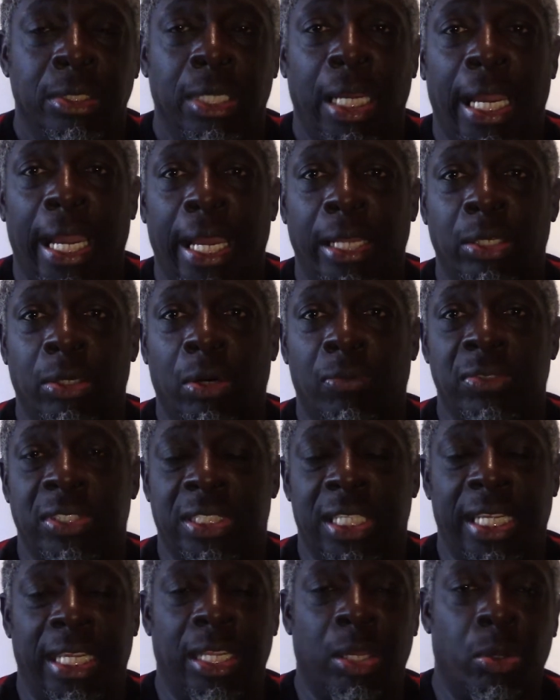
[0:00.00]
And
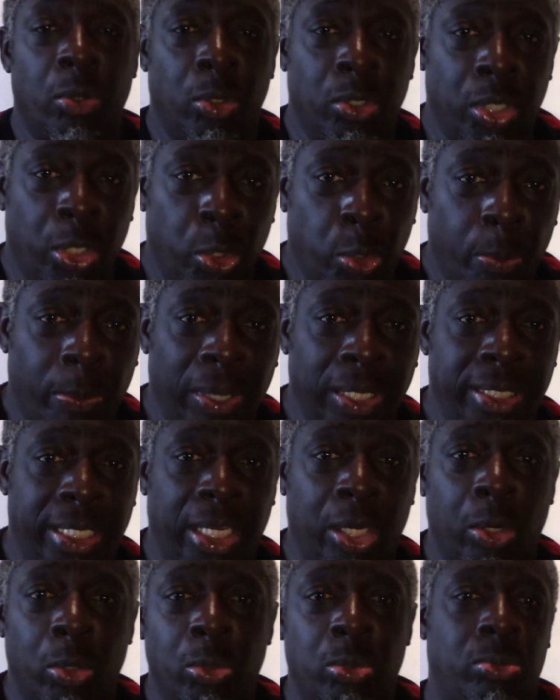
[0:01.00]
obviously the Uber
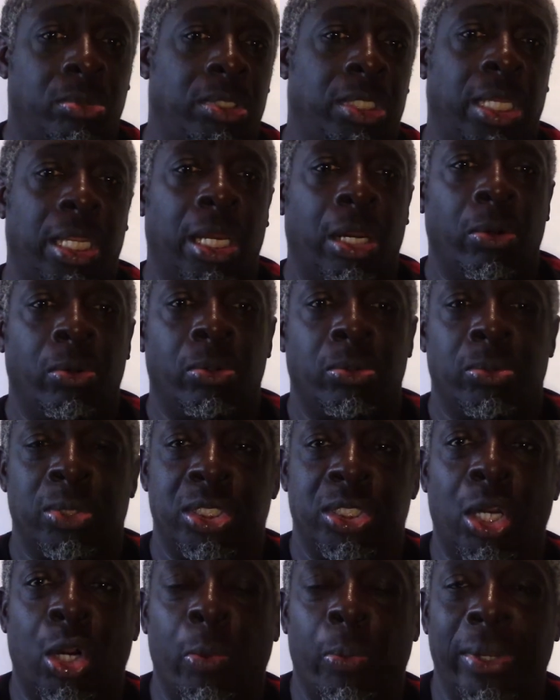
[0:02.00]
deal, we're
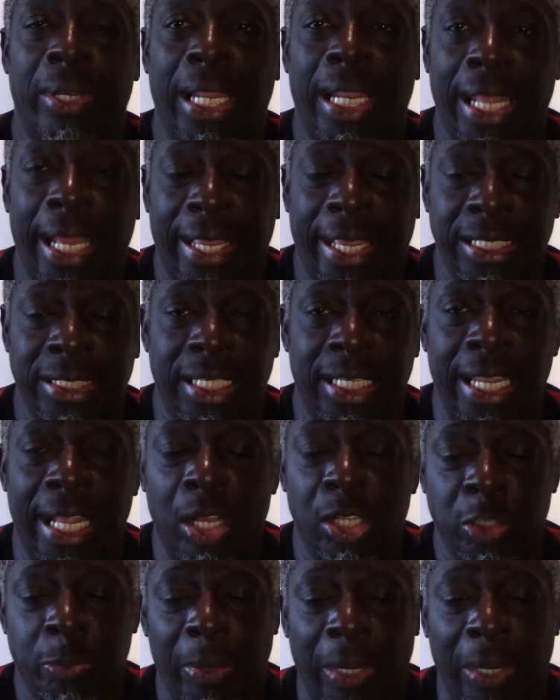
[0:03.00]
just hoping that gets announced.